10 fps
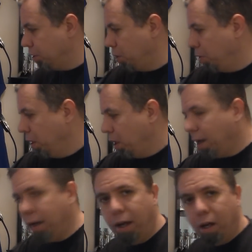So
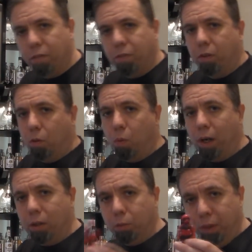I have
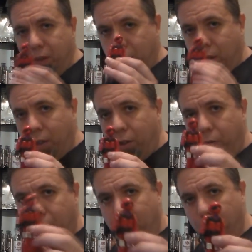Wild Weasel. I
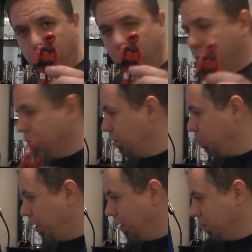know that I will
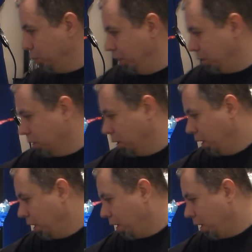reference Wild Weasel.